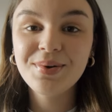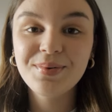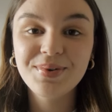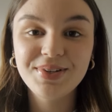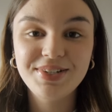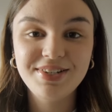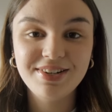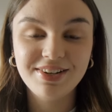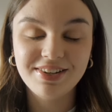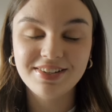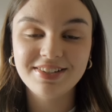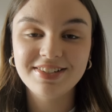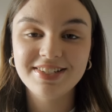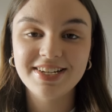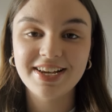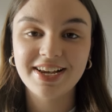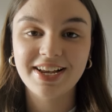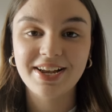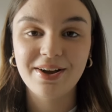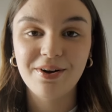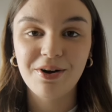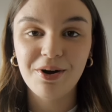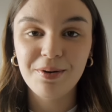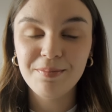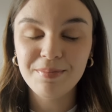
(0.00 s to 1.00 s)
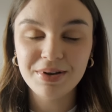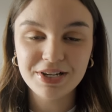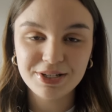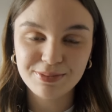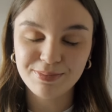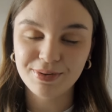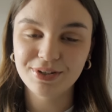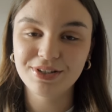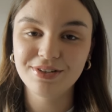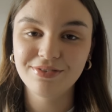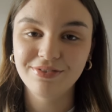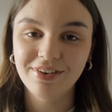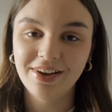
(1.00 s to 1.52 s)
which you can check out on my
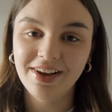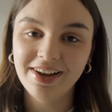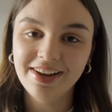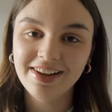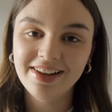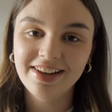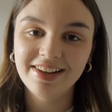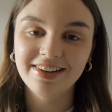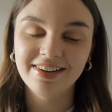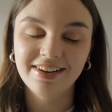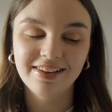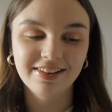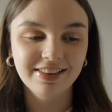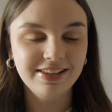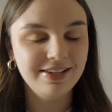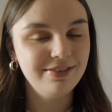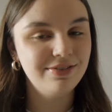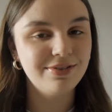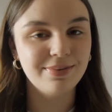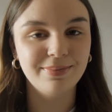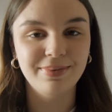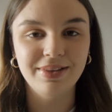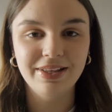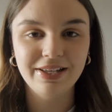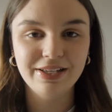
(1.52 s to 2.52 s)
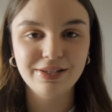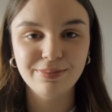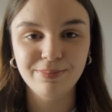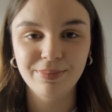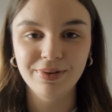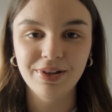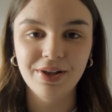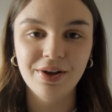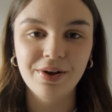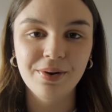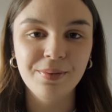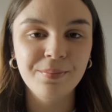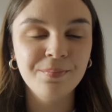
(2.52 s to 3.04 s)
Spotify, and I'll leave some links
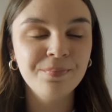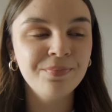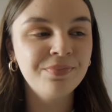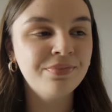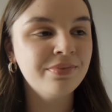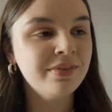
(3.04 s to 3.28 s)
below